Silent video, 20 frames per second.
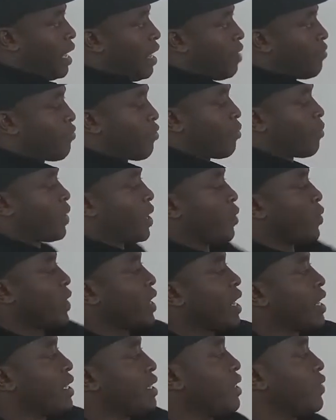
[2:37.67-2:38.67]
From there, we
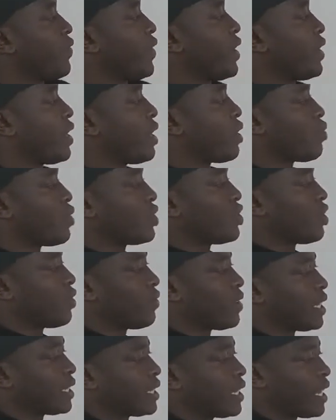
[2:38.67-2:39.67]
can easily find the equation of
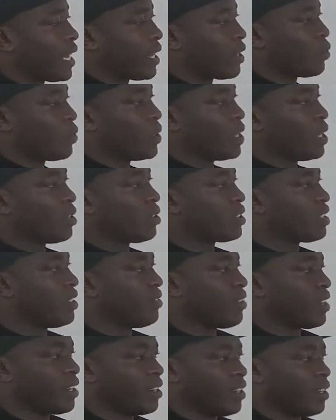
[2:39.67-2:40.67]
that line without
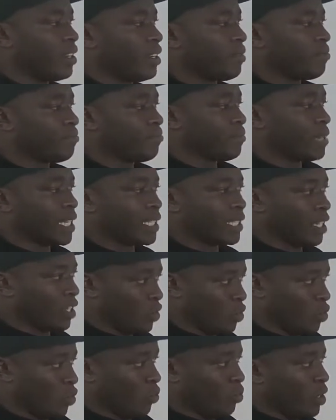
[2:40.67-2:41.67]
even much
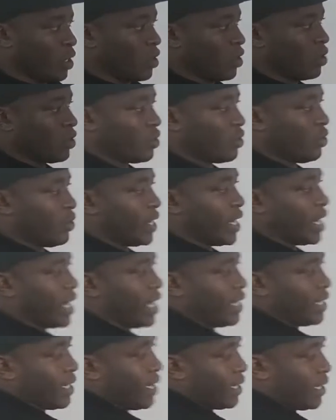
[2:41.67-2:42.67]
ado, because you
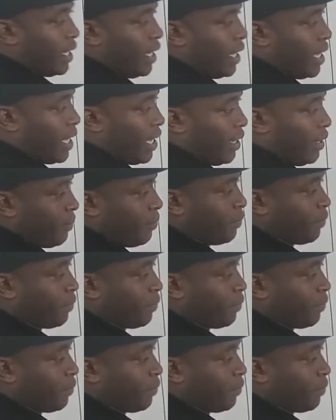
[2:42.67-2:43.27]
realize that here